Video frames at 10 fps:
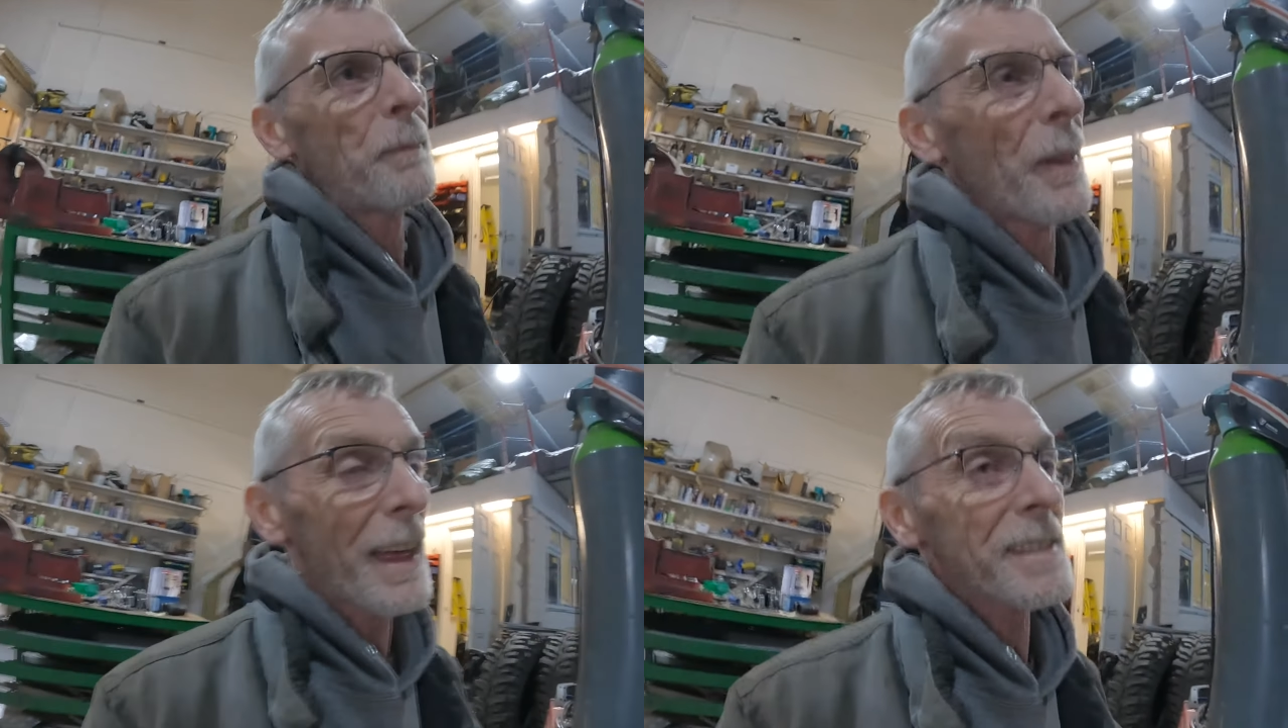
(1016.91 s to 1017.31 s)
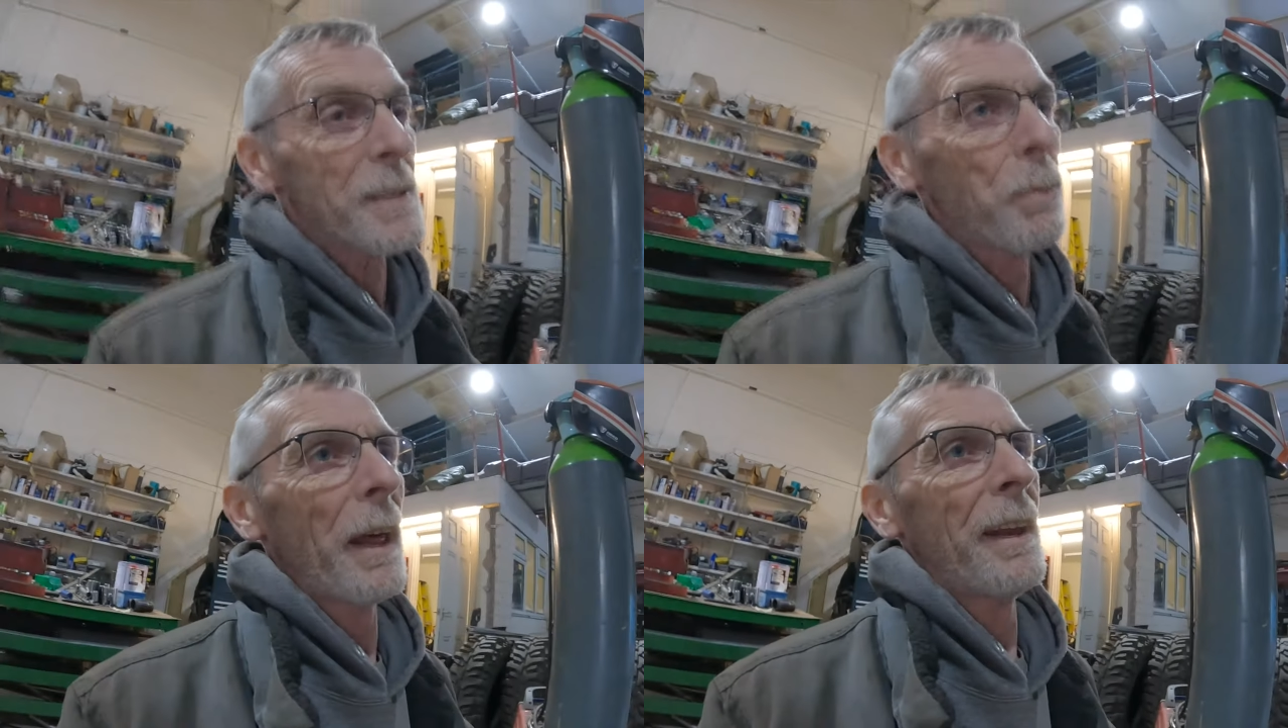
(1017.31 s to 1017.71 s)
But that's
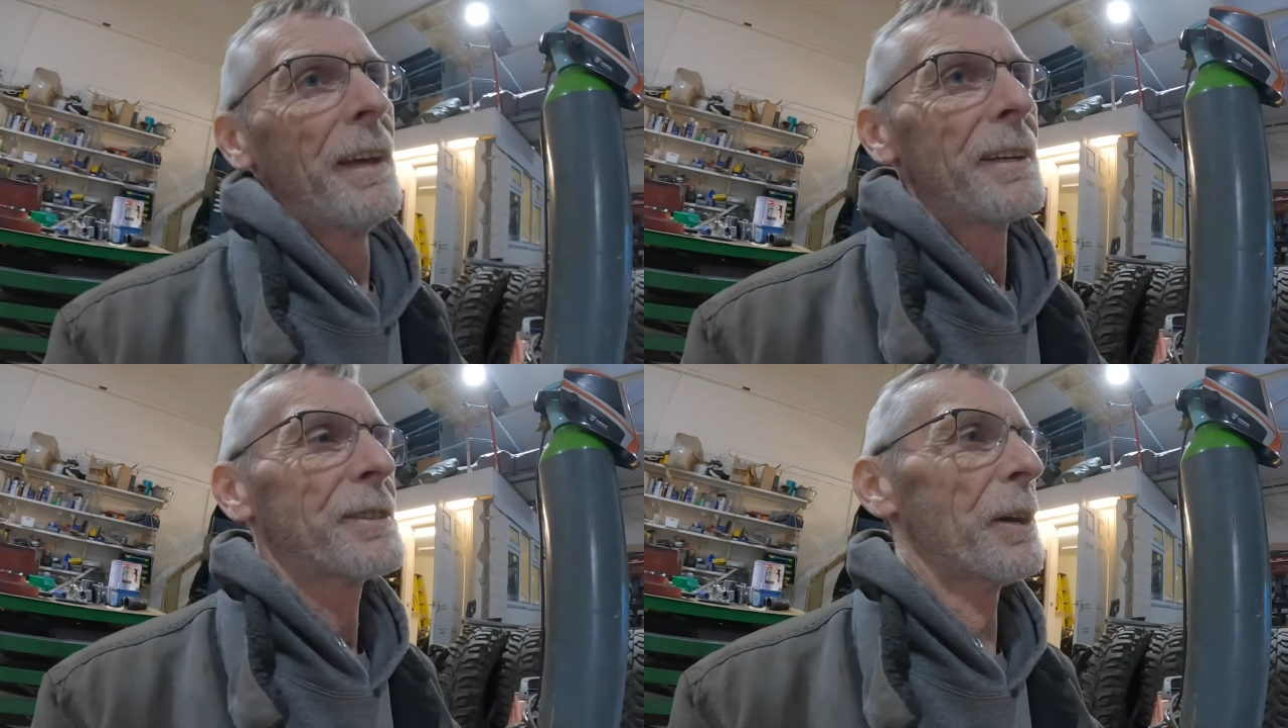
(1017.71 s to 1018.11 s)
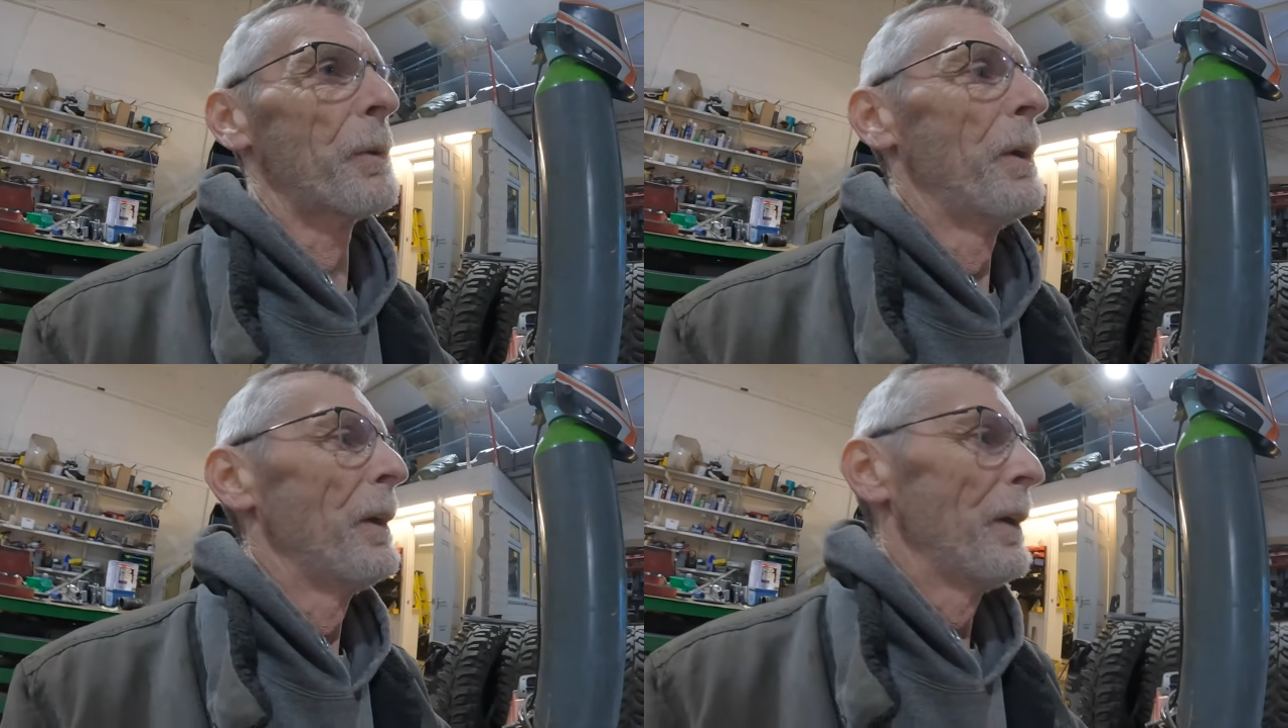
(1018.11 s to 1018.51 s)
the plan.
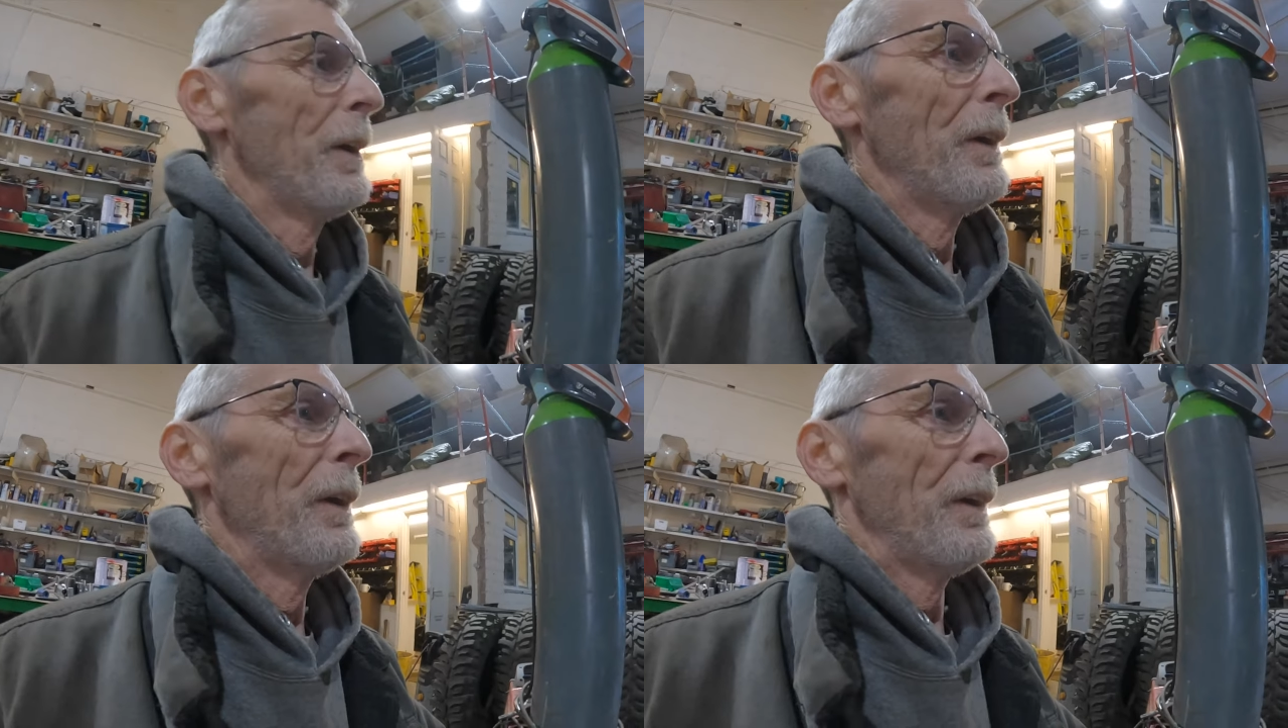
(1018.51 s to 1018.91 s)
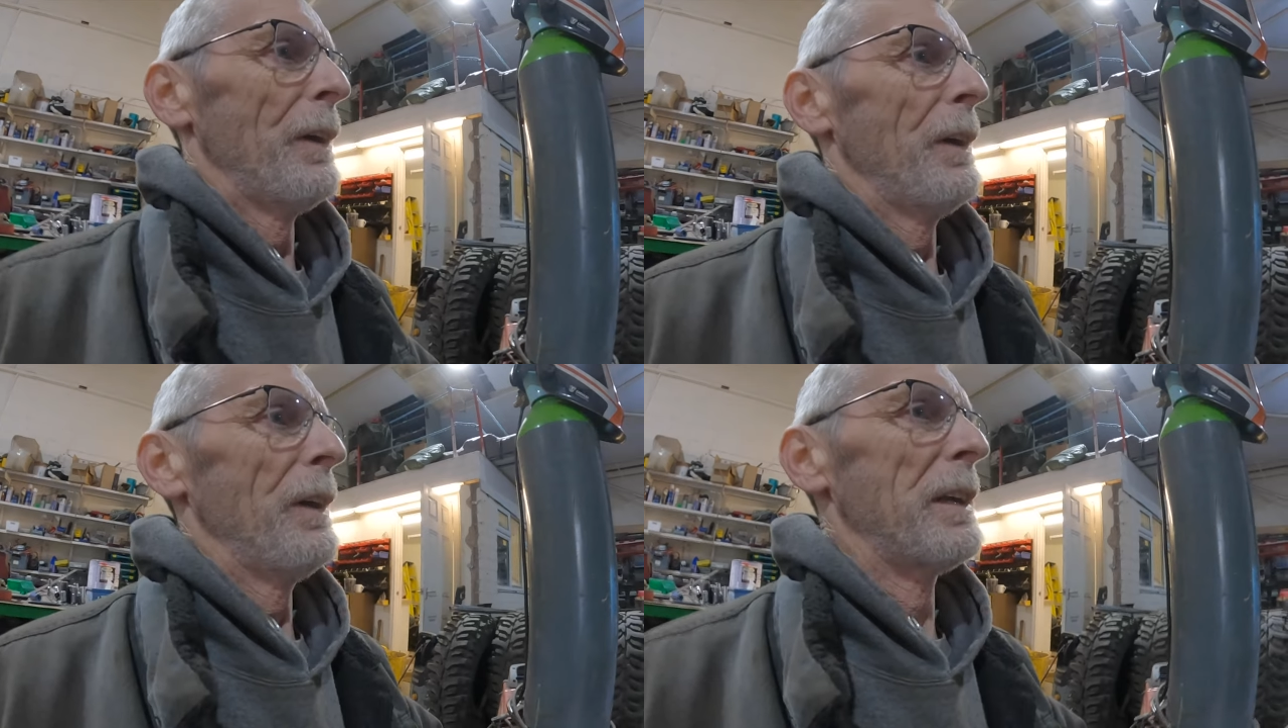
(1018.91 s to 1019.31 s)
So
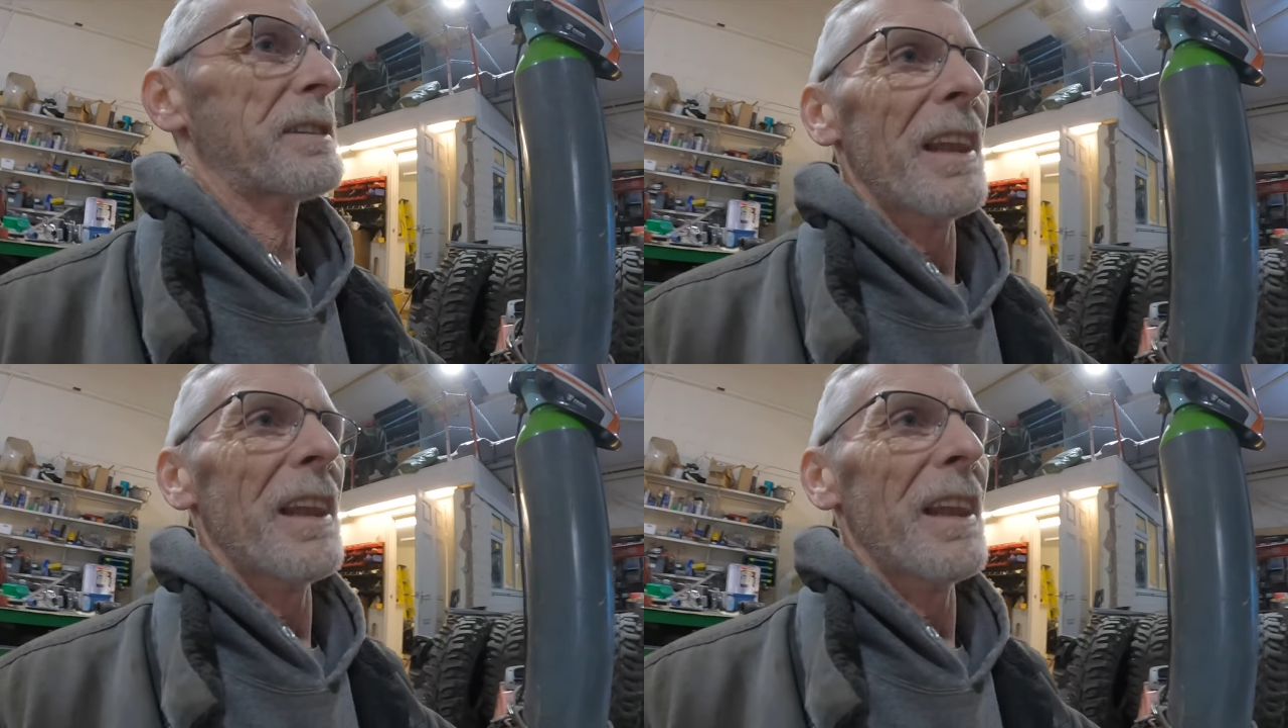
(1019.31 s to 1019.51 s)
it's